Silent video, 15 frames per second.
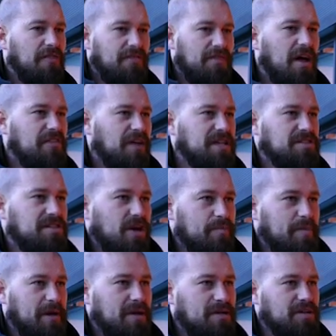I think so,
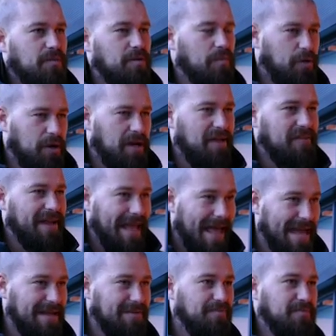because I want another
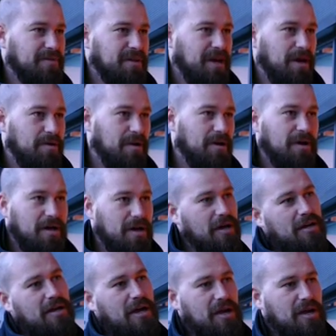game, a
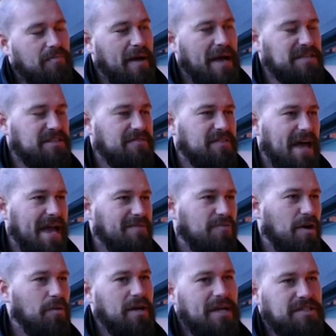competitive game
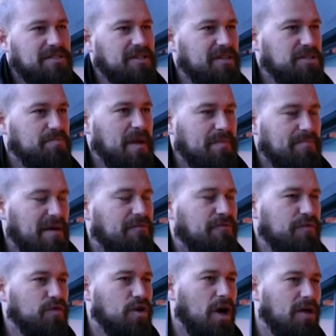rolling into this big month
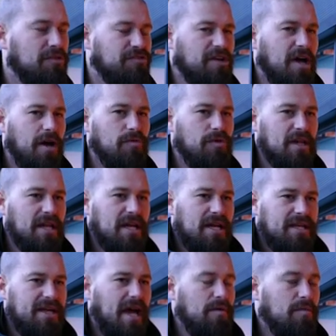we've got. So,
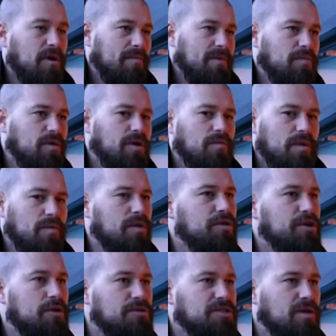yeah, I mean, we will
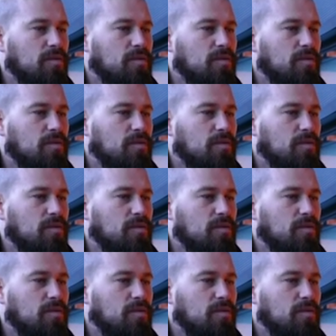use it